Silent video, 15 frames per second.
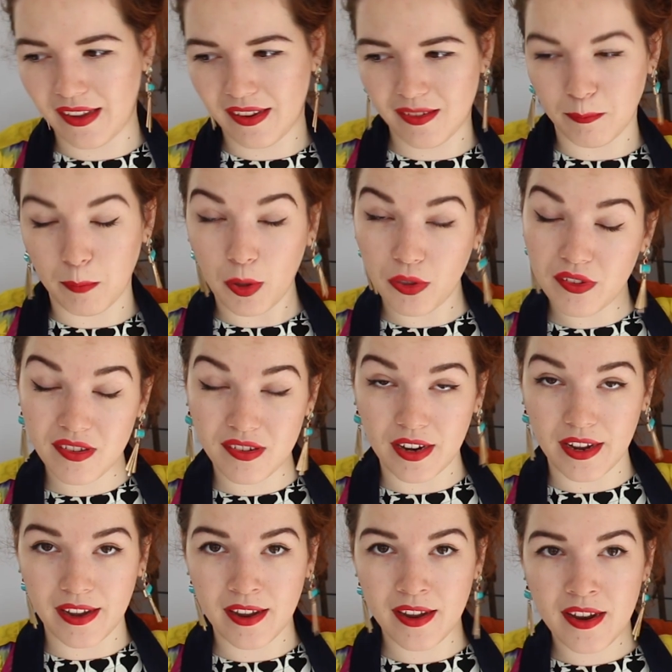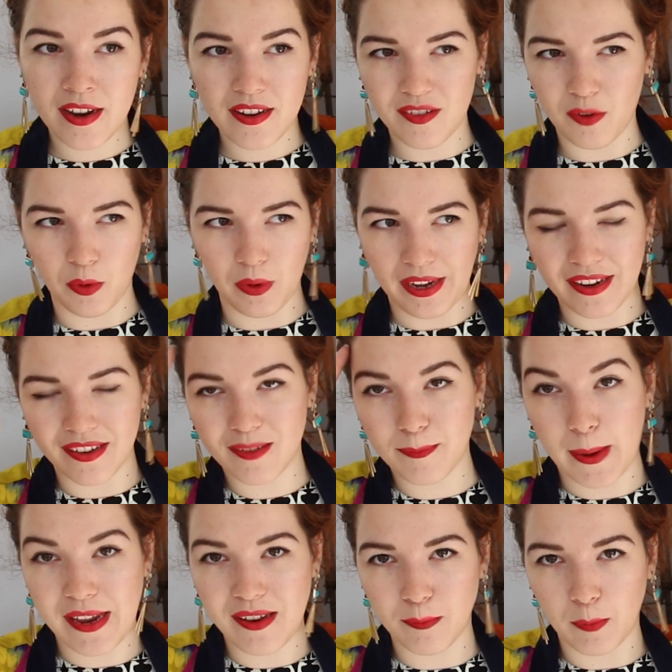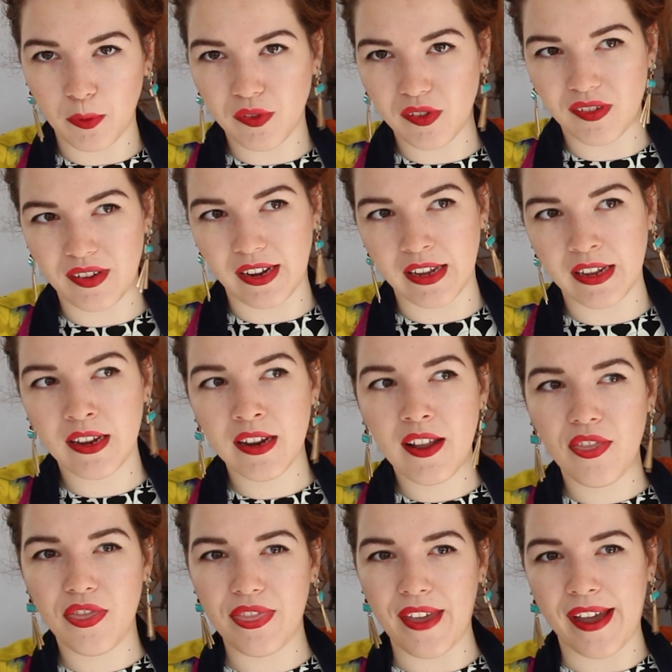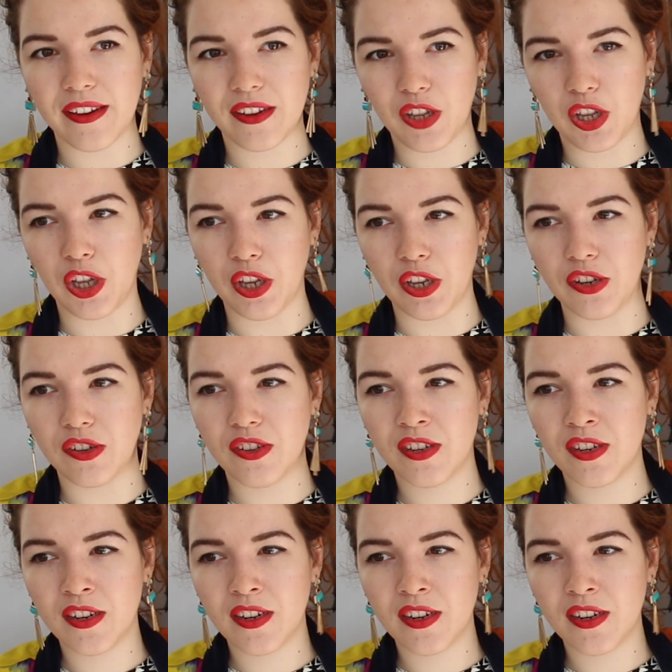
this monster or like a space monster that could